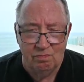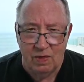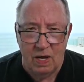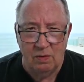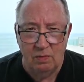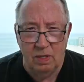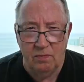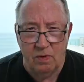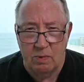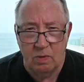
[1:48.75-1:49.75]
downwind
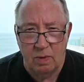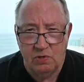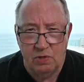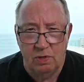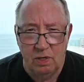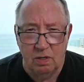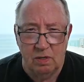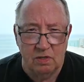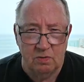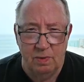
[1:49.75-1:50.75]
from them, I'm sure you're going
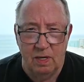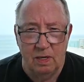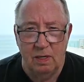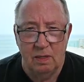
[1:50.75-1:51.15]
to smell it.